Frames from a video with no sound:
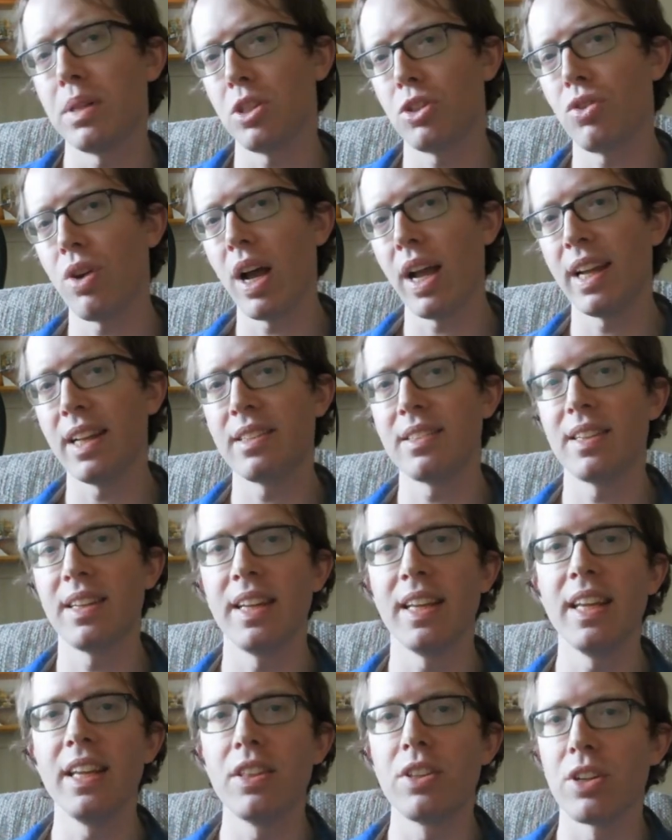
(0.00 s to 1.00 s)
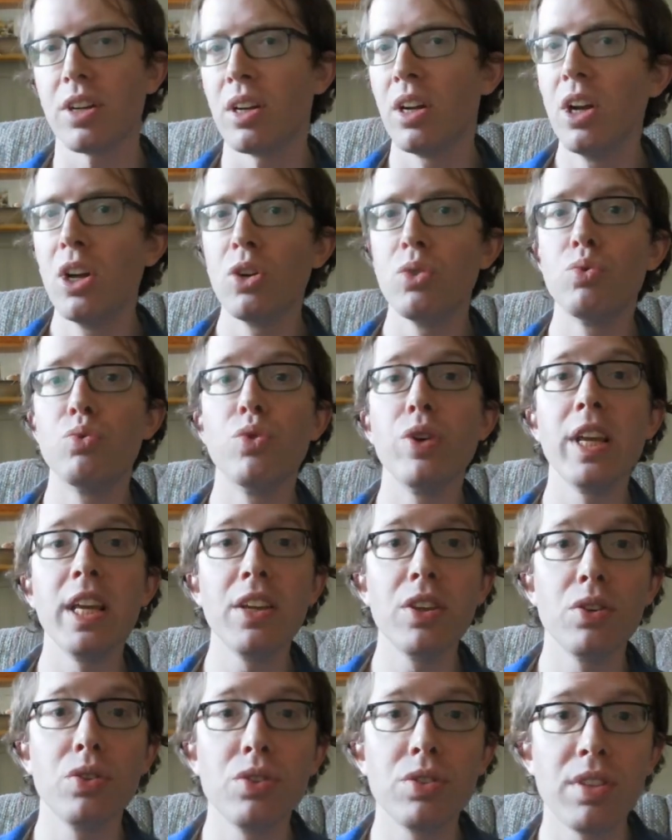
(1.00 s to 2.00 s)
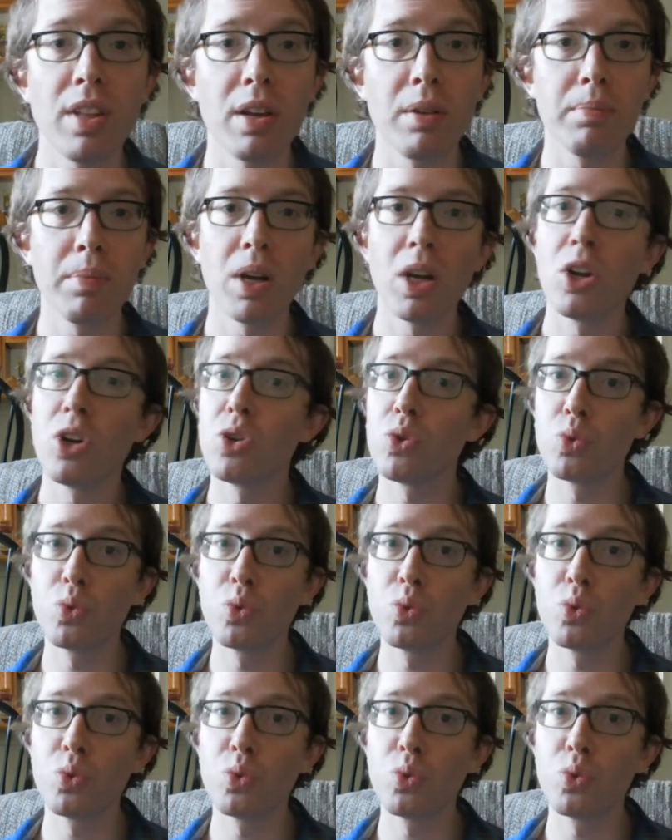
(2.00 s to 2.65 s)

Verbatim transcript: but trying to either reuse them,